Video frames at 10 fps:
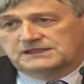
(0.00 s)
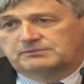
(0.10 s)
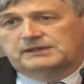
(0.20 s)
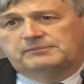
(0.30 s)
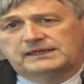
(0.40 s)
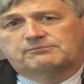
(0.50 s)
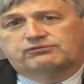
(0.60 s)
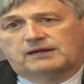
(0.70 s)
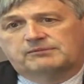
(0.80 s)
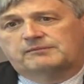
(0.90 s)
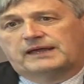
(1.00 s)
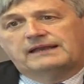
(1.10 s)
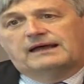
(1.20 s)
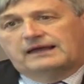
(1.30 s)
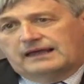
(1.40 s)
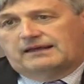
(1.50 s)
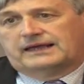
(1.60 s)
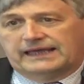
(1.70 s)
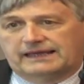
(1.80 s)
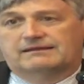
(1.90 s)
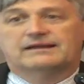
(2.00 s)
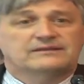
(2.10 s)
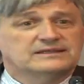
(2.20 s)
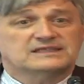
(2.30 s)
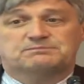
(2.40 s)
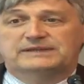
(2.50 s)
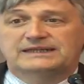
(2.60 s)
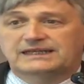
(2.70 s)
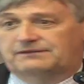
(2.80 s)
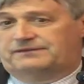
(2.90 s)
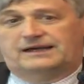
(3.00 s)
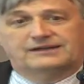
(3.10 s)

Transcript: possibly be a problem. And again, this is belief.